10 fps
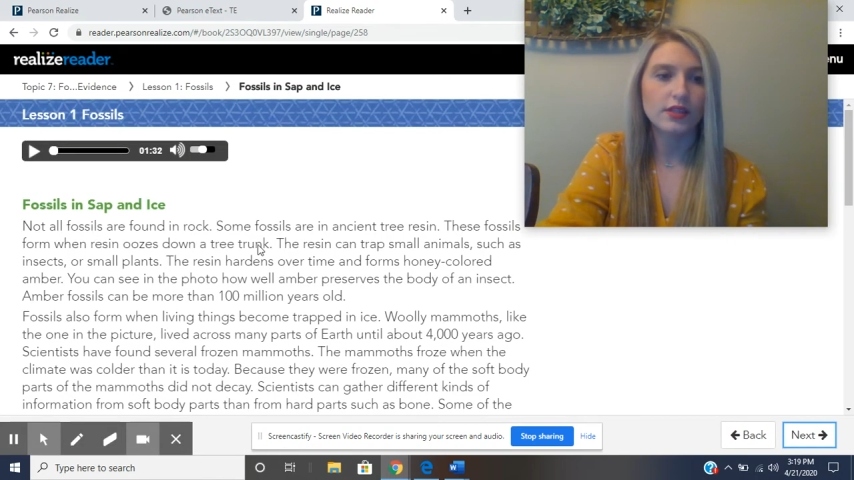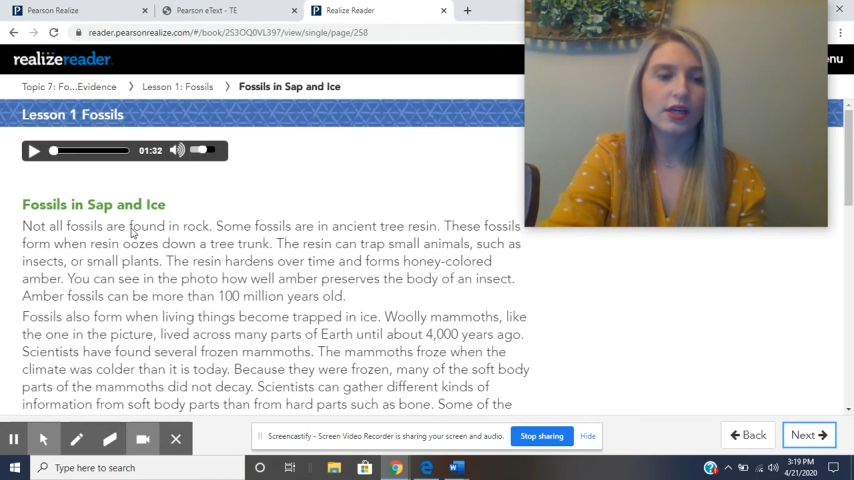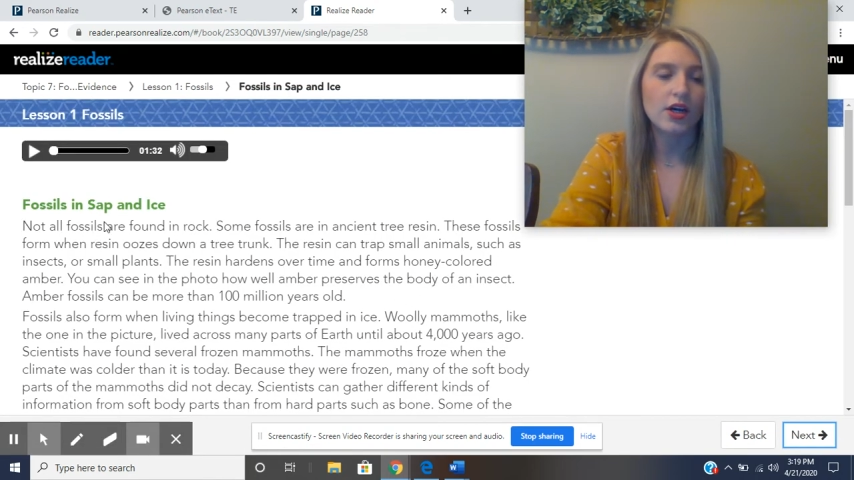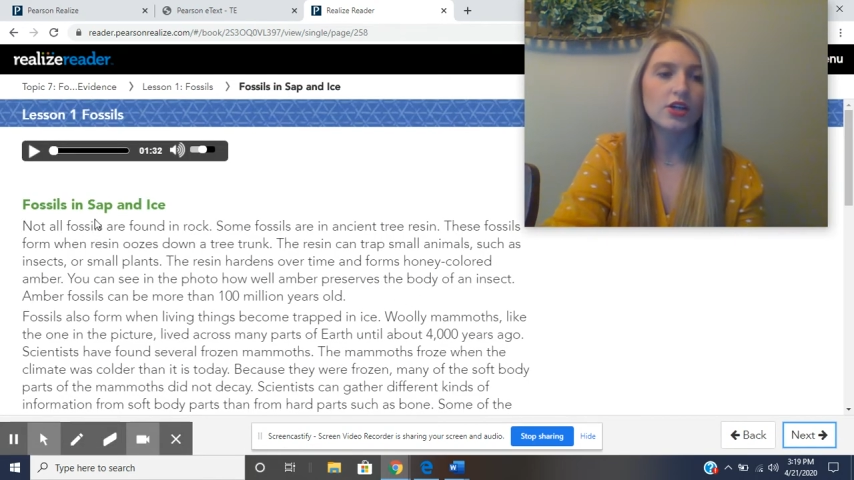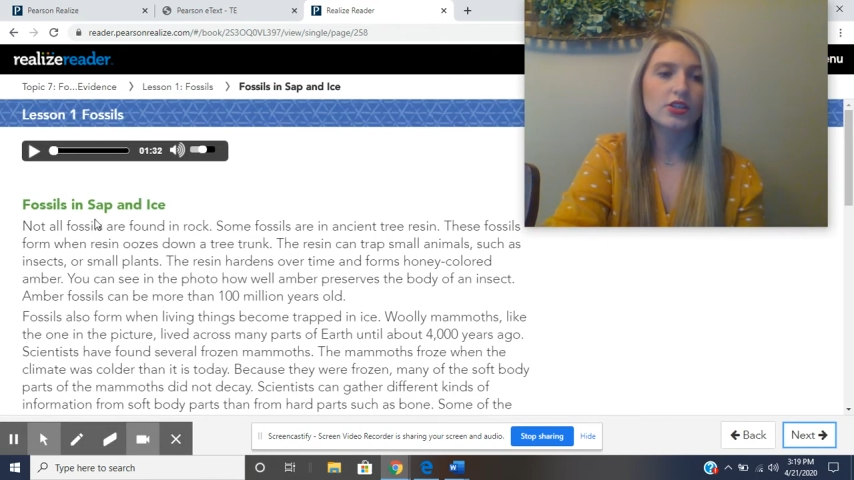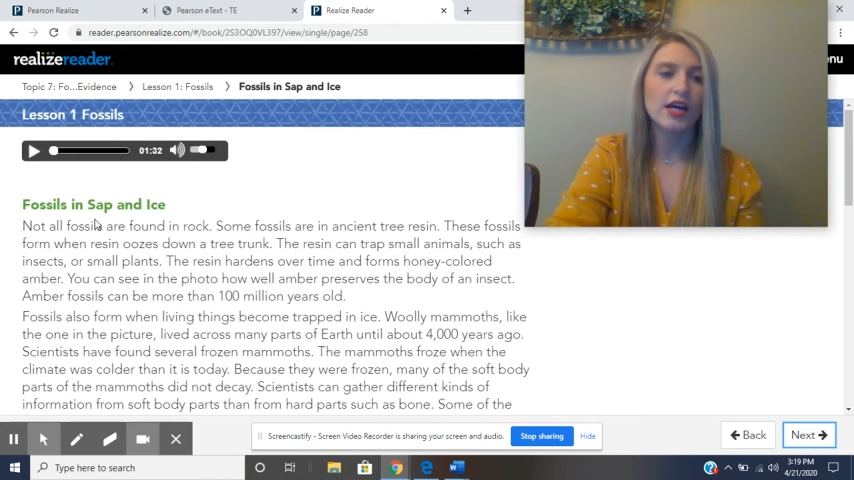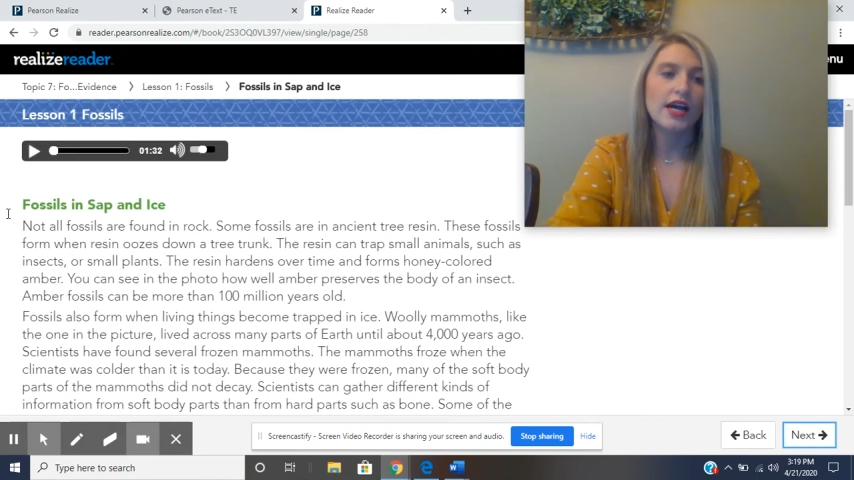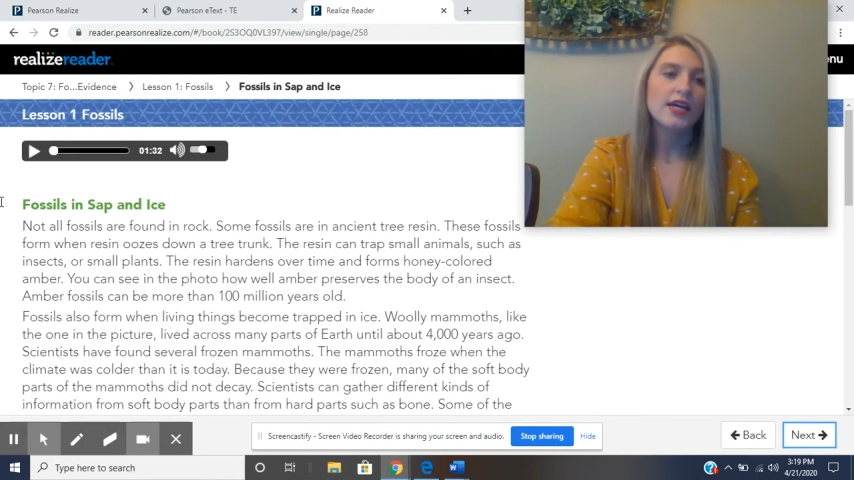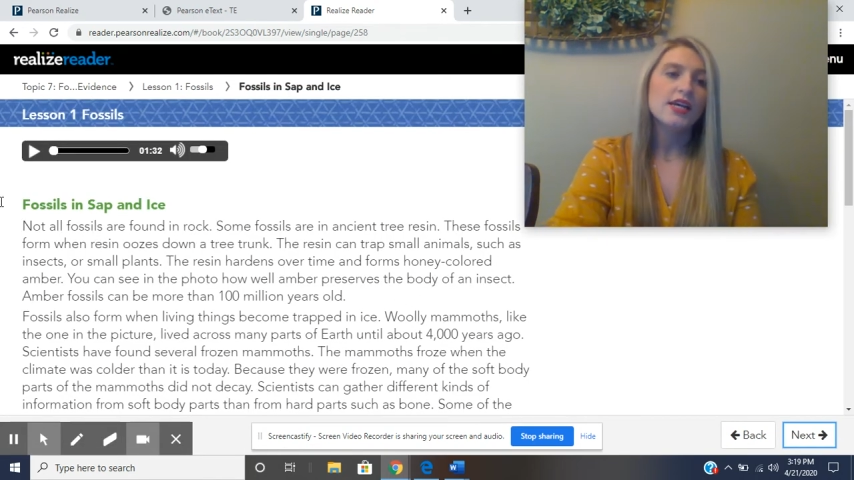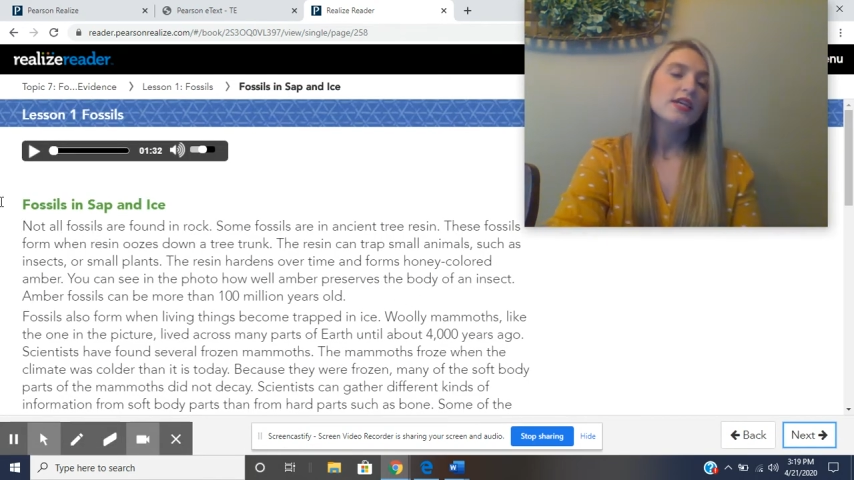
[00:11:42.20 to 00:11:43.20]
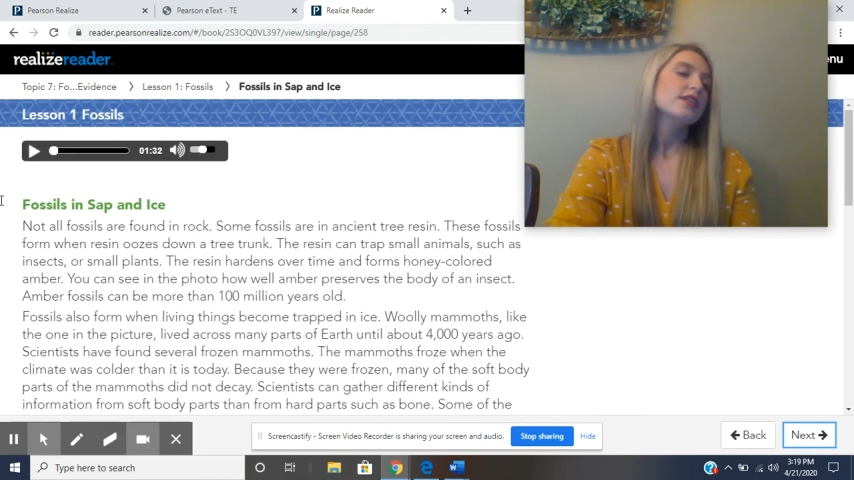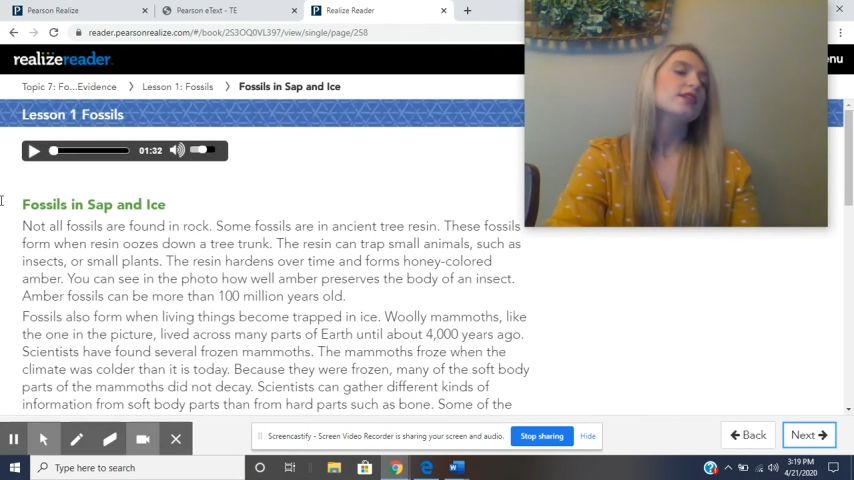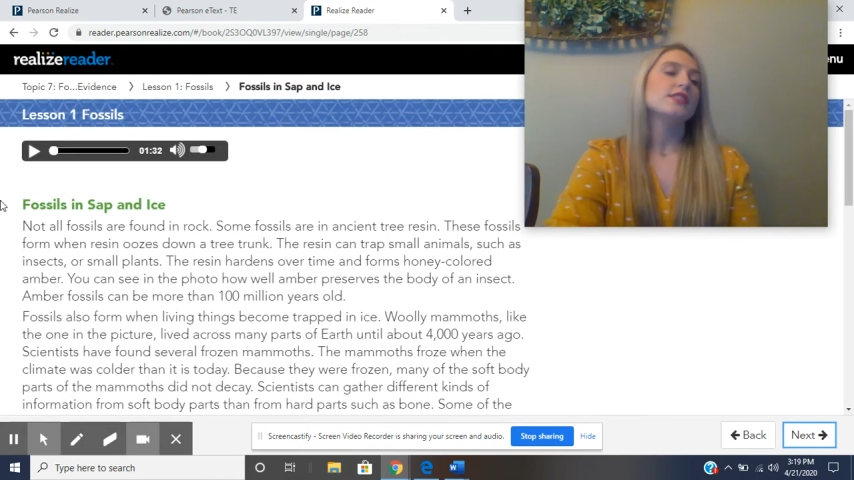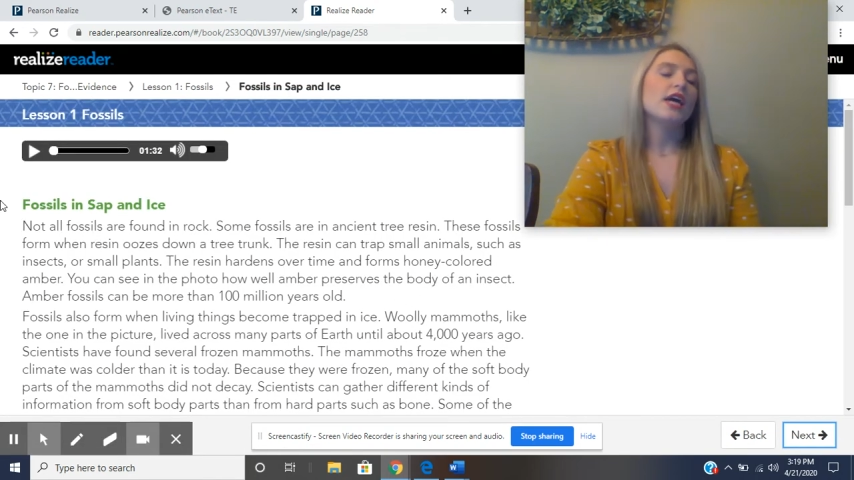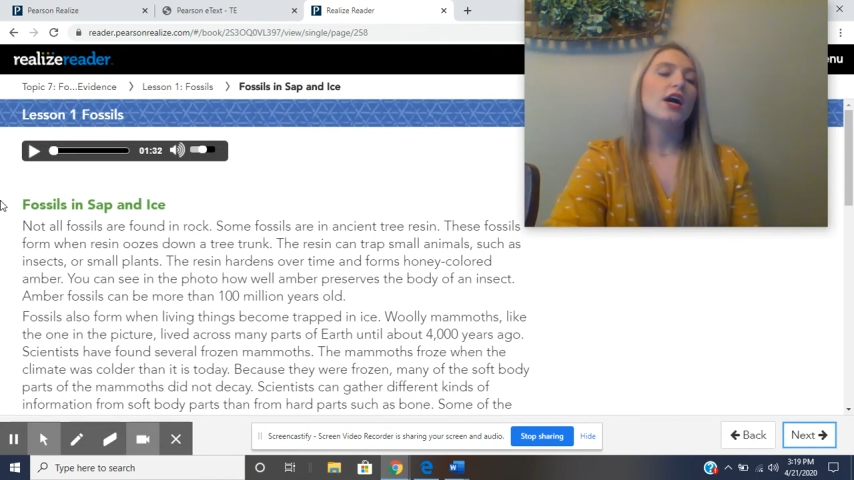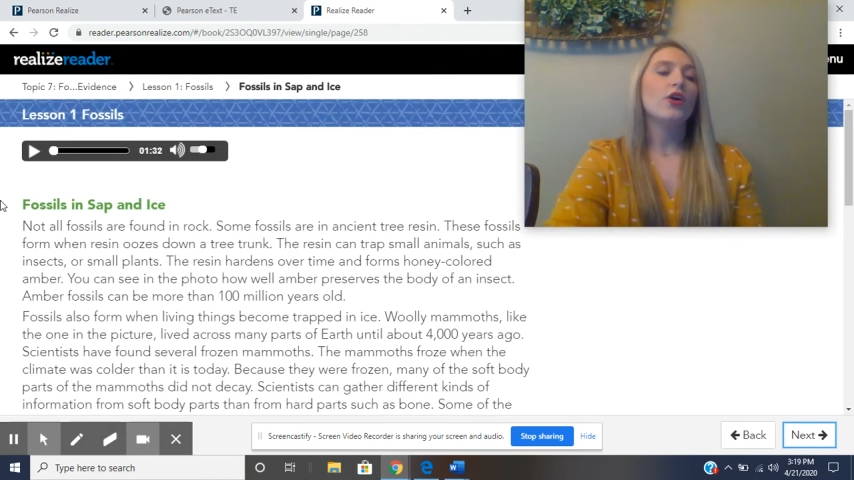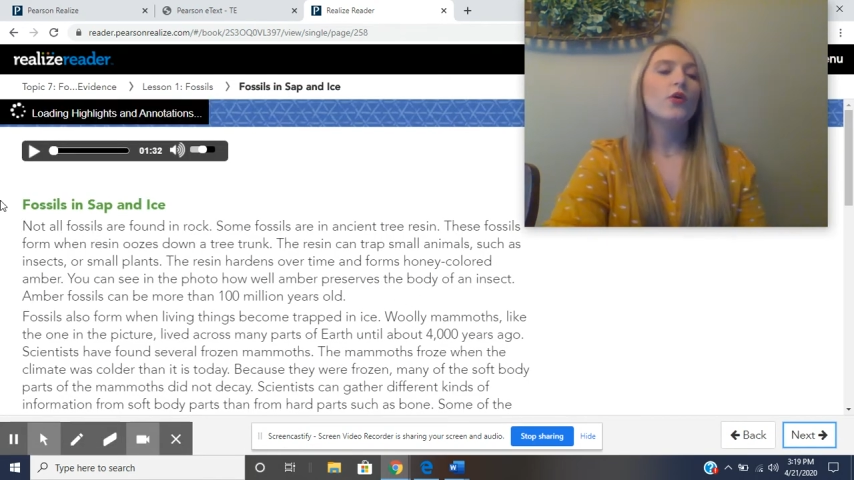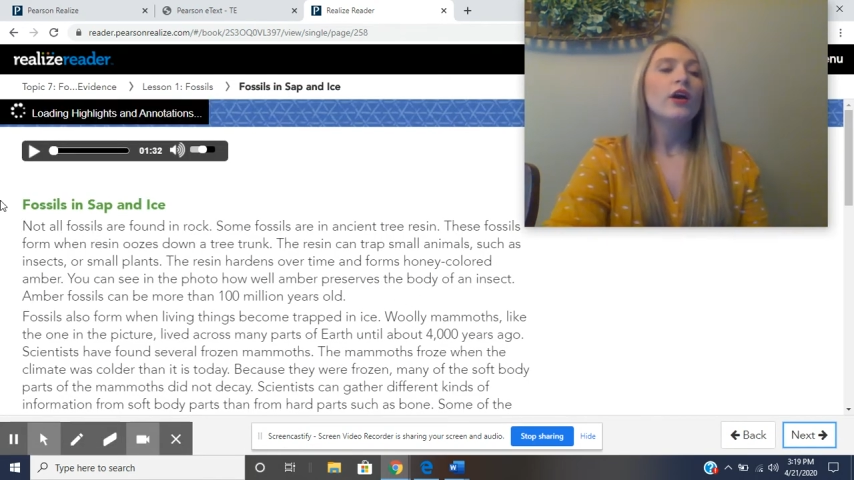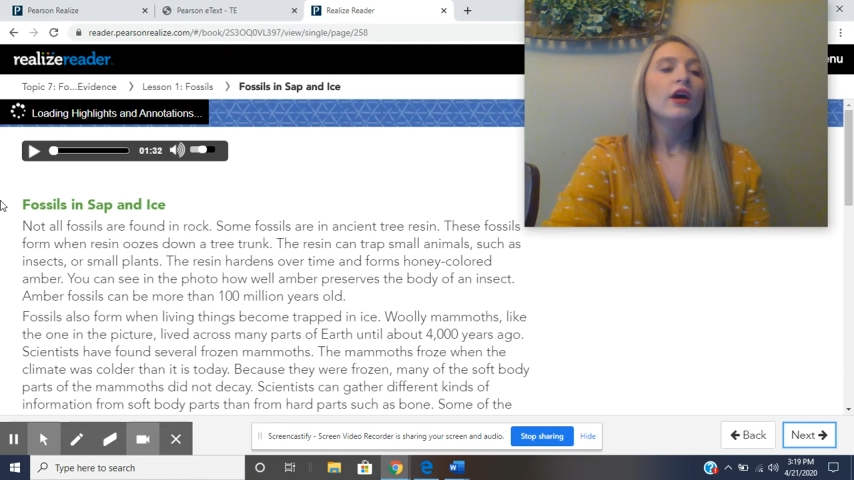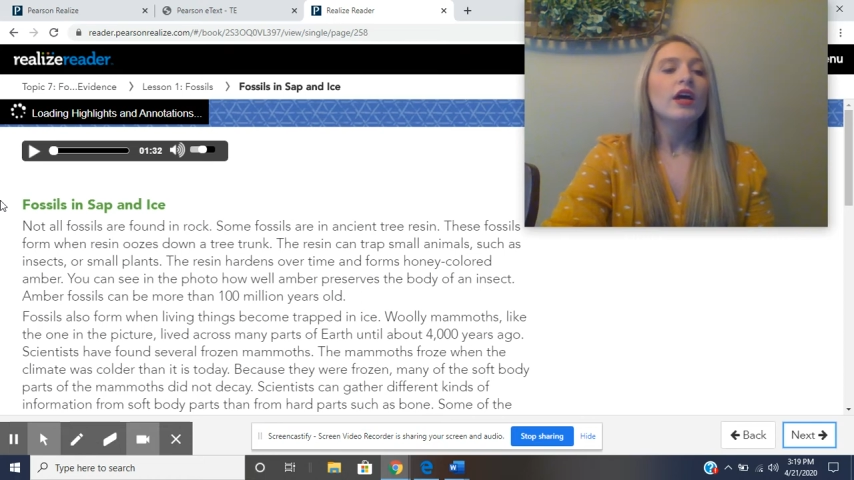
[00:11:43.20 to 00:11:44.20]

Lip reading: All right. So